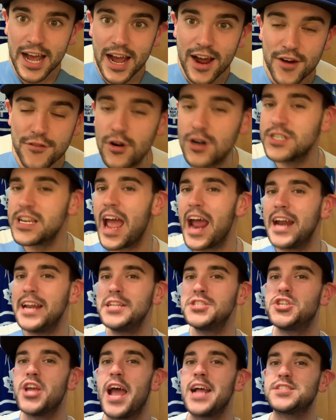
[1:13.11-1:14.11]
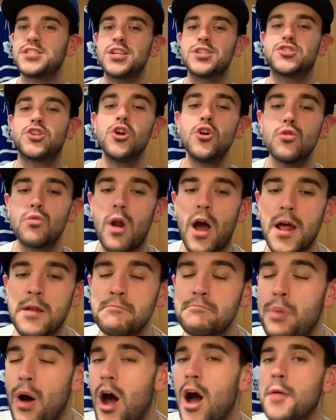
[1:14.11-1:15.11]
For Danny Jansen, a
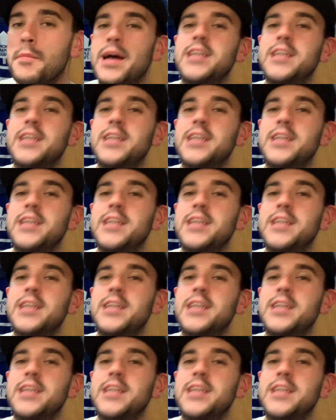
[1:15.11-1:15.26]
2-run bomb.